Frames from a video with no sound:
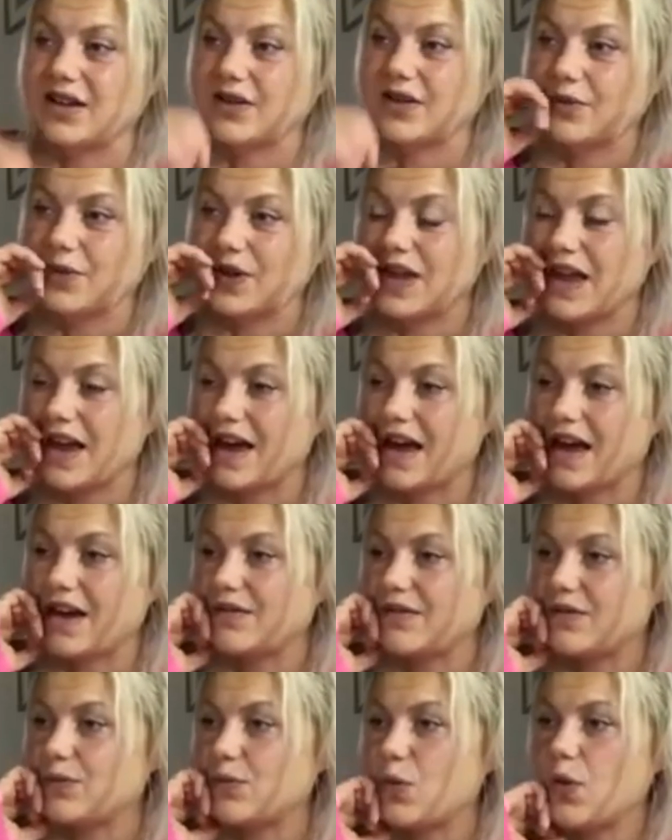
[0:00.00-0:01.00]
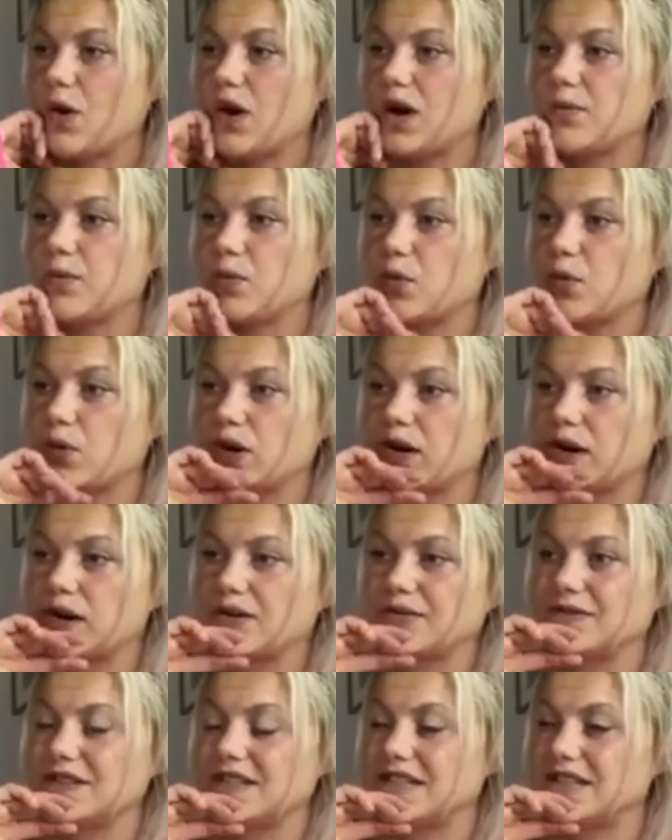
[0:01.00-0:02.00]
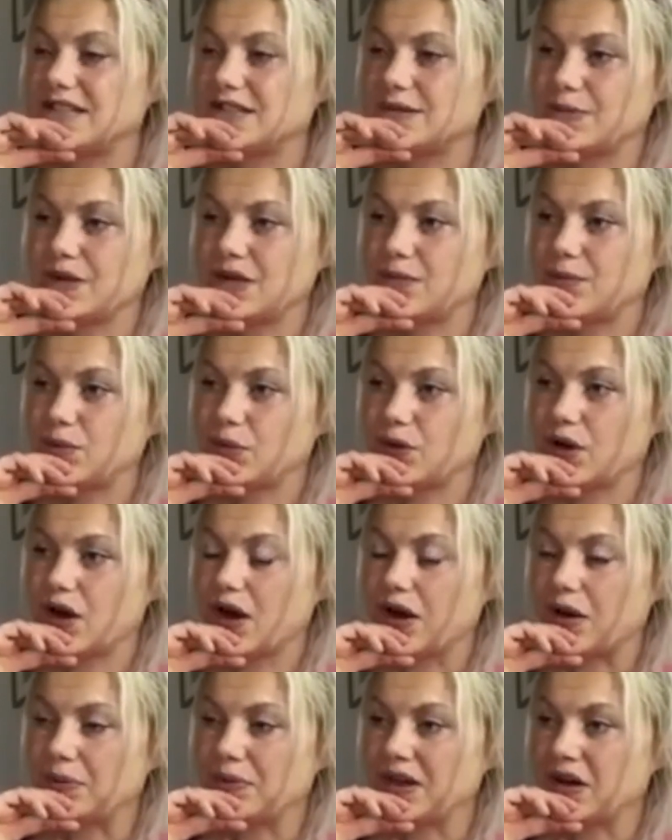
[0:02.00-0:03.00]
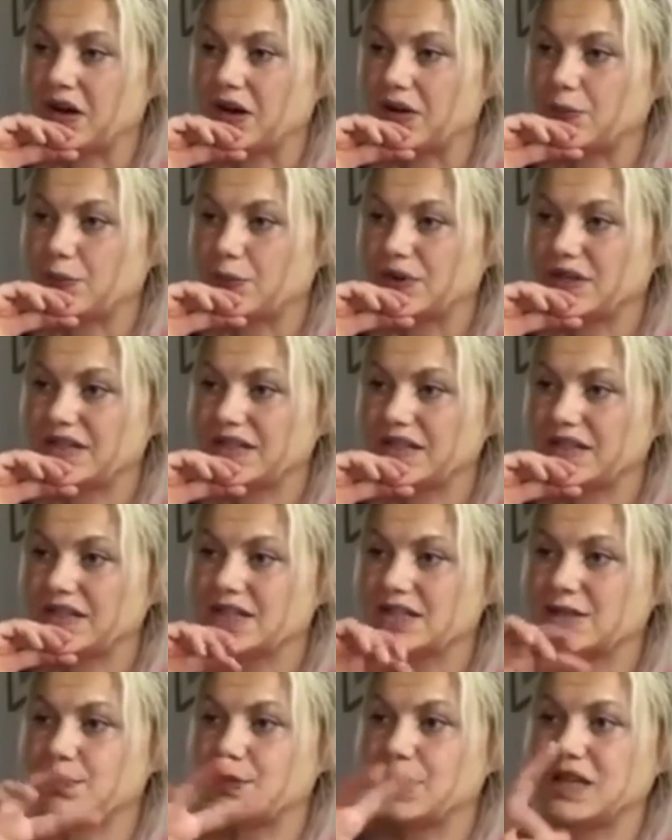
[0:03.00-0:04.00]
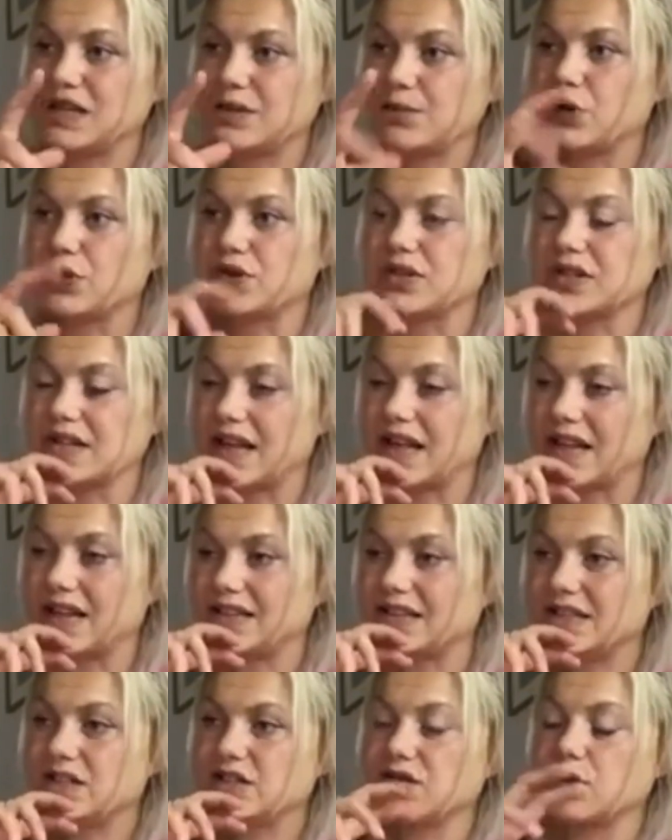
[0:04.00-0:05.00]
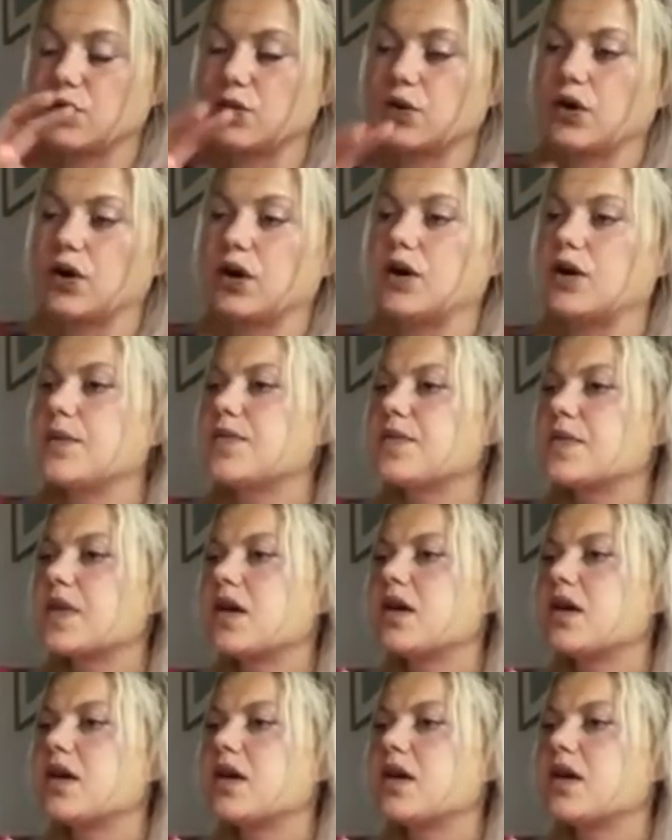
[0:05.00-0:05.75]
We have more and more of these people coming up with these split personalities or